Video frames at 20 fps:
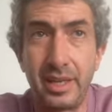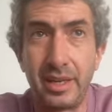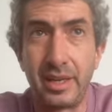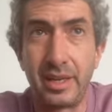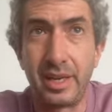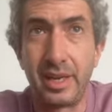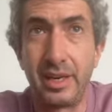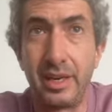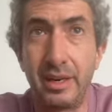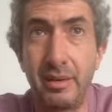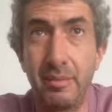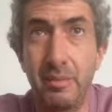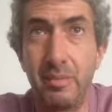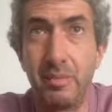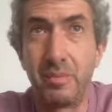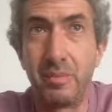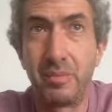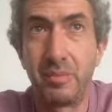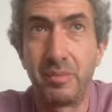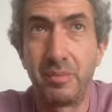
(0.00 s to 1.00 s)

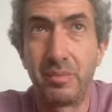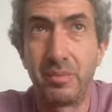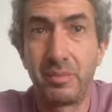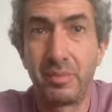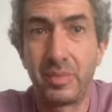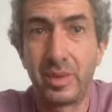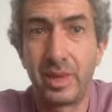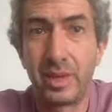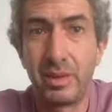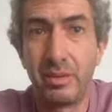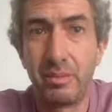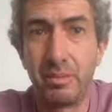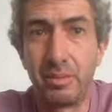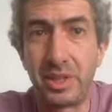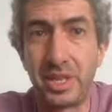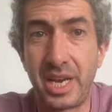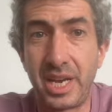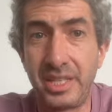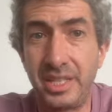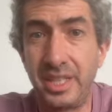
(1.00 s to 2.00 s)
But
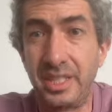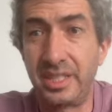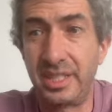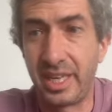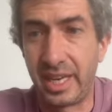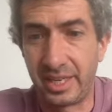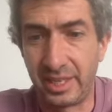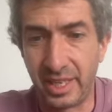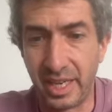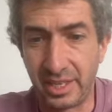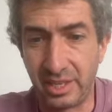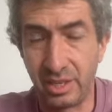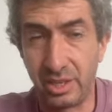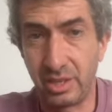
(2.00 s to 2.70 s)
the idea is that like